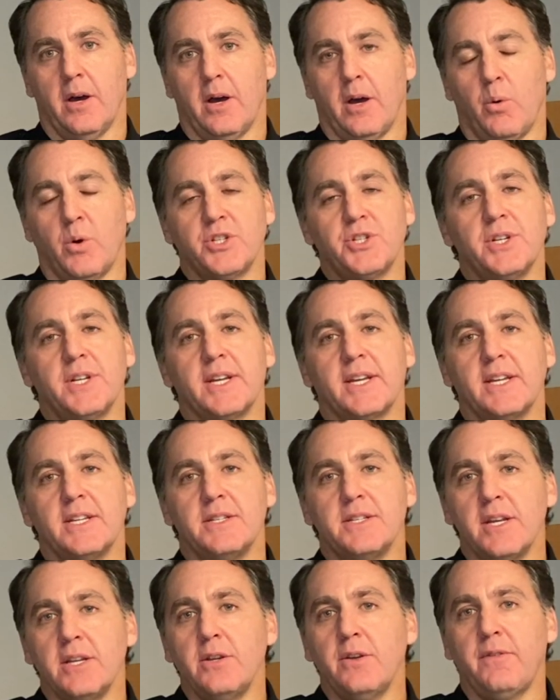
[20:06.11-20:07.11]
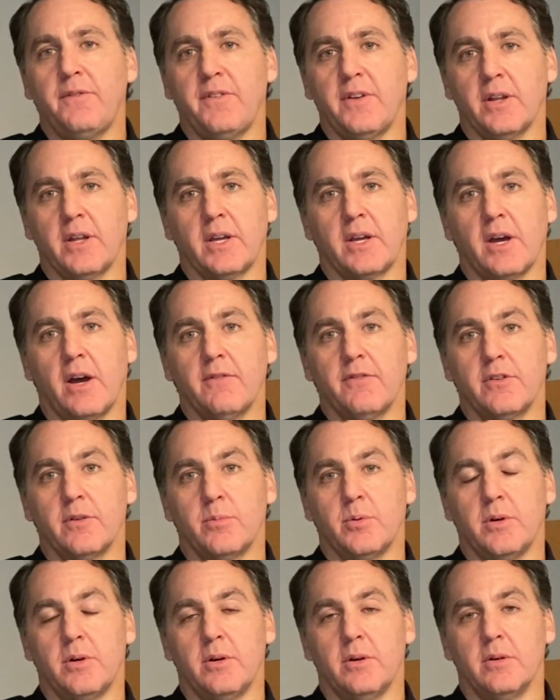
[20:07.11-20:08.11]
I want you to continue feeling
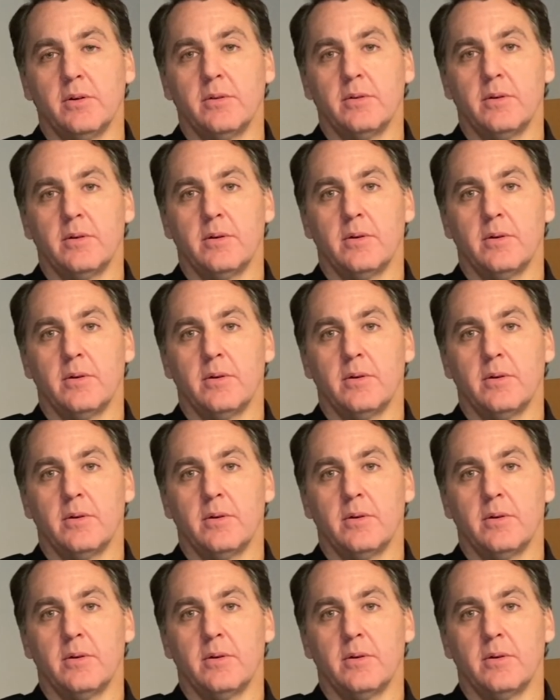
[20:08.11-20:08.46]
comfortable